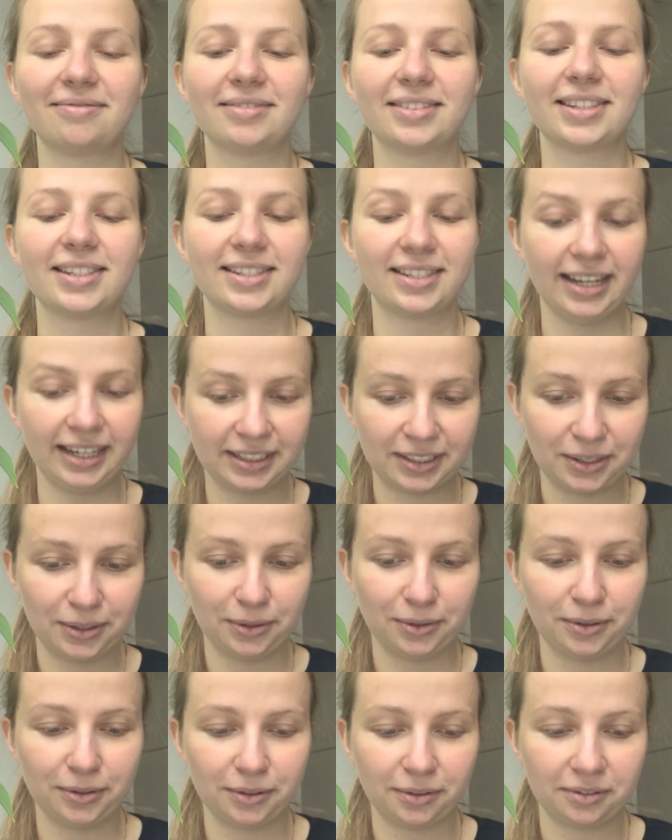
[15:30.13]
stick
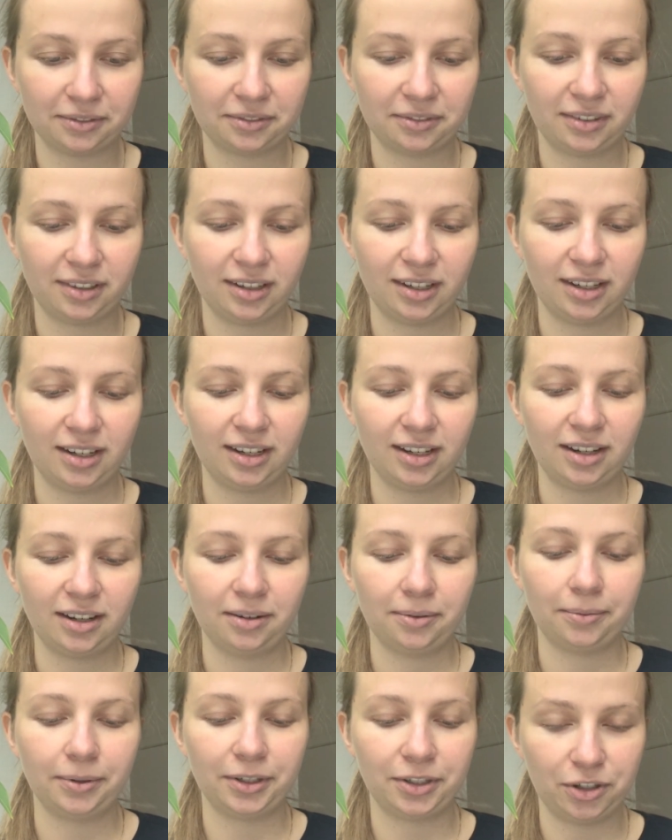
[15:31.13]
to
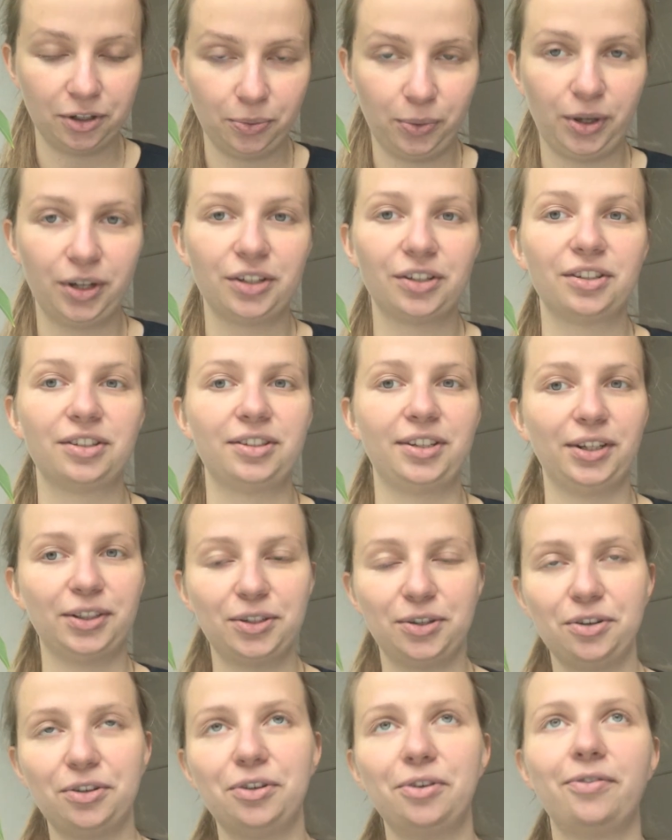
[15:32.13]
what you want, stick
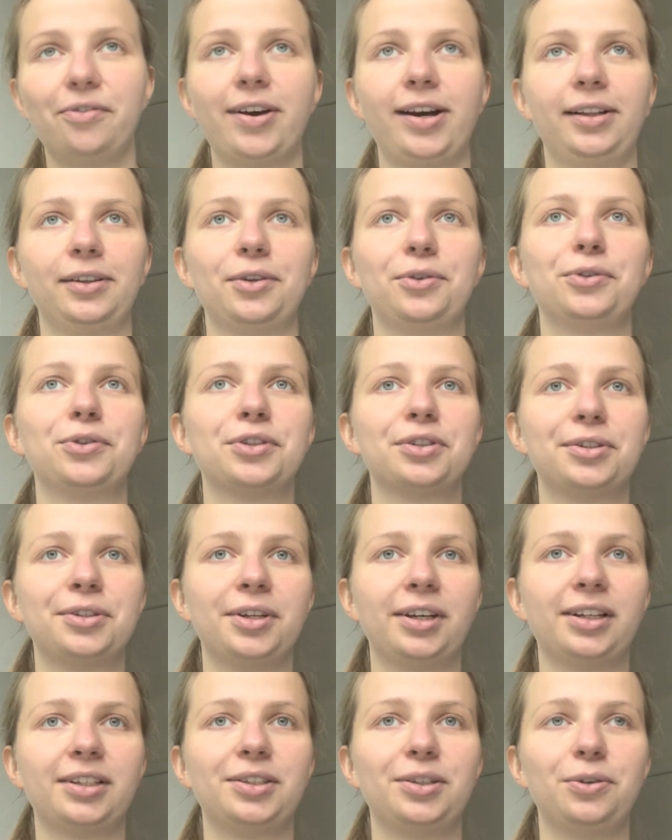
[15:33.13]
to your new values,
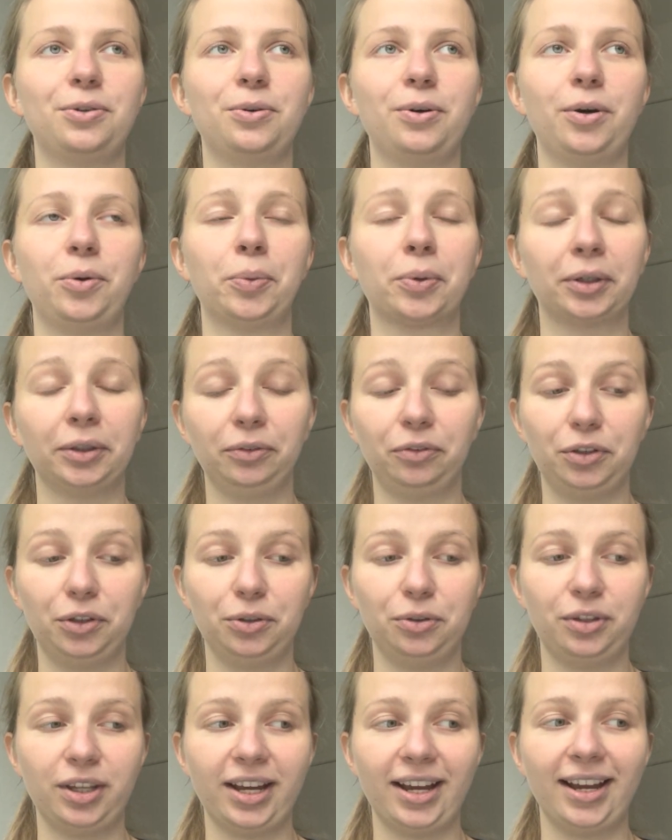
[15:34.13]
stick to a
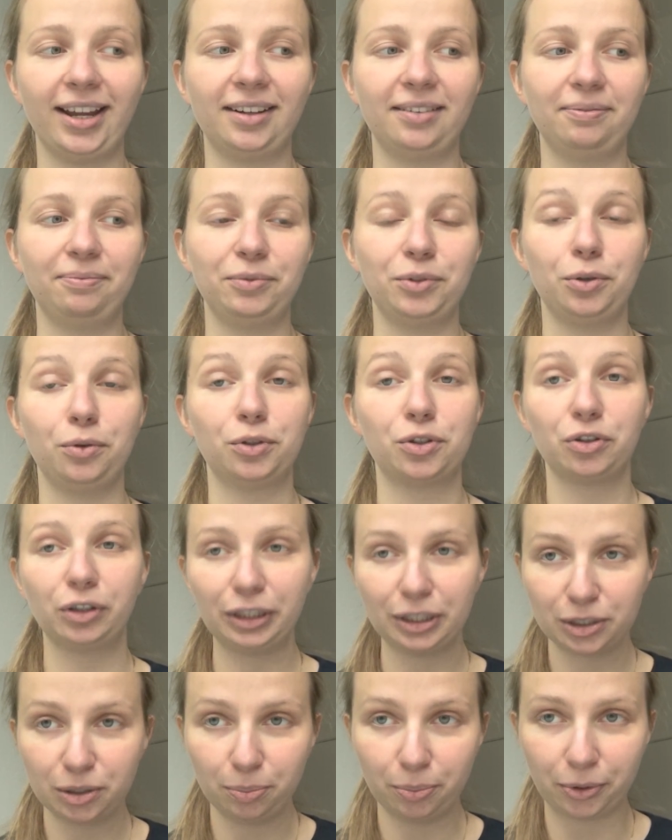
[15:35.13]
worldview that you
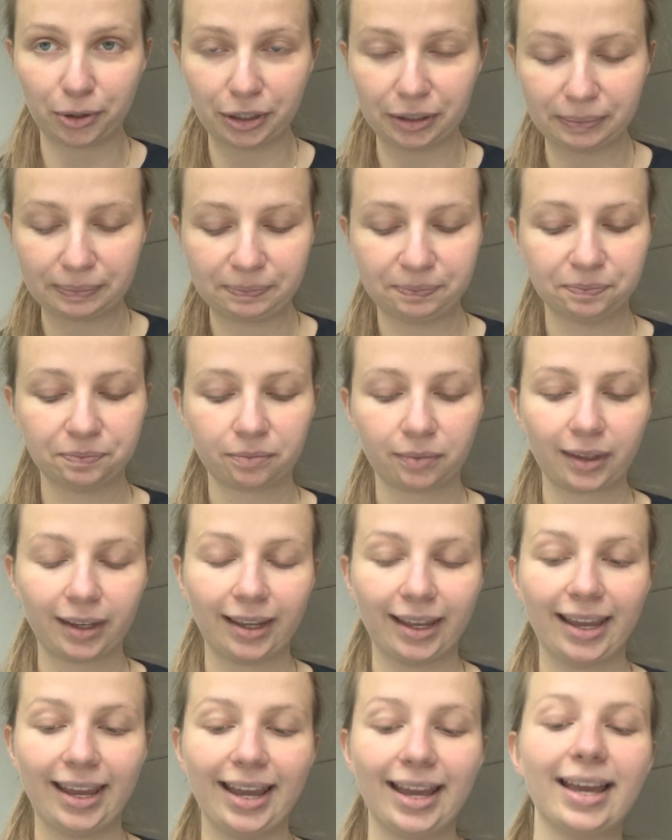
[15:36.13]
truly support.
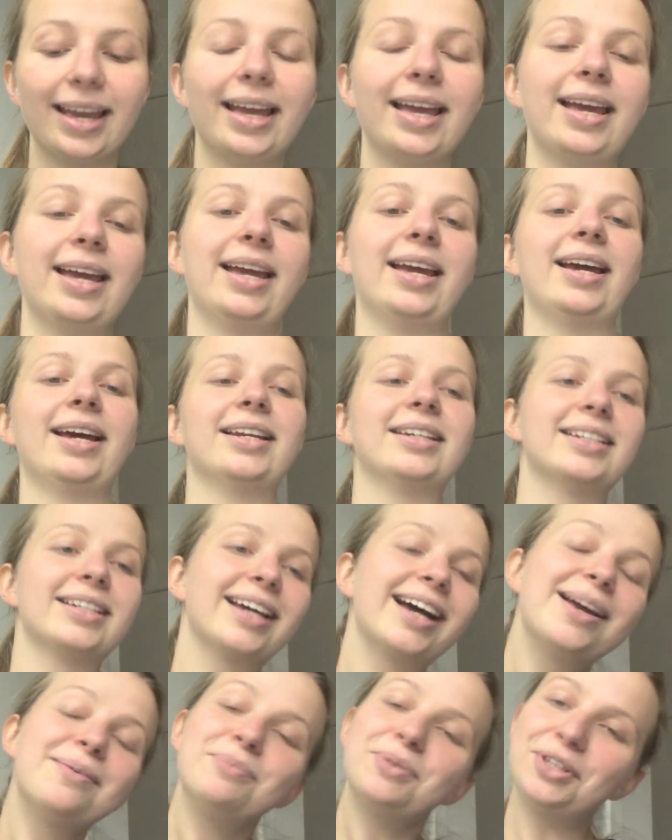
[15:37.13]
And
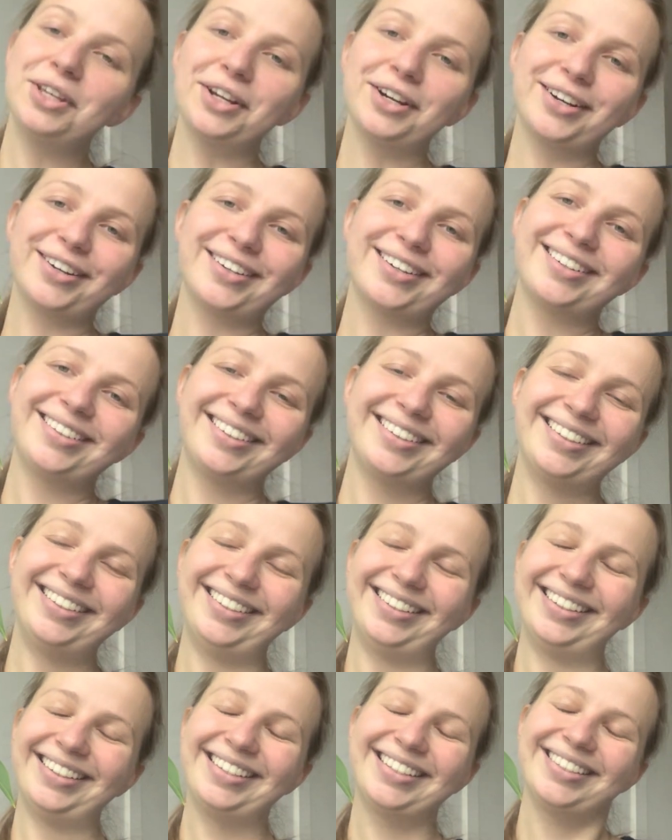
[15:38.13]
I'm here
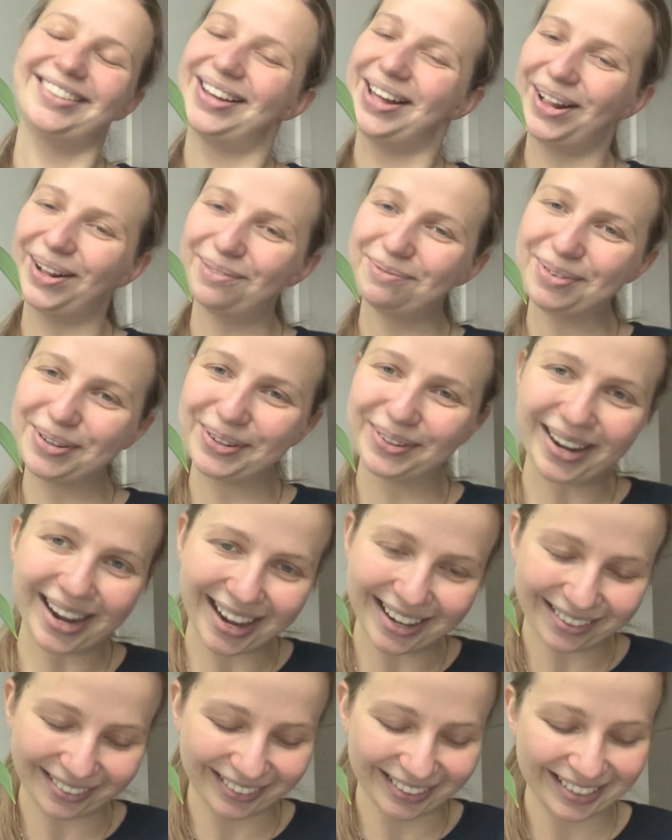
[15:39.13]
to help you
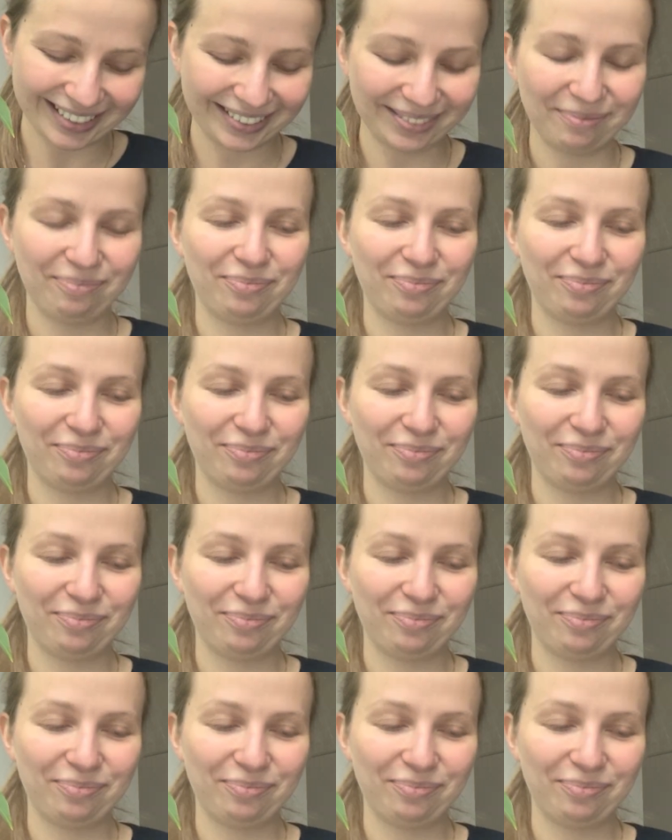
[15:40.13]
guide on it.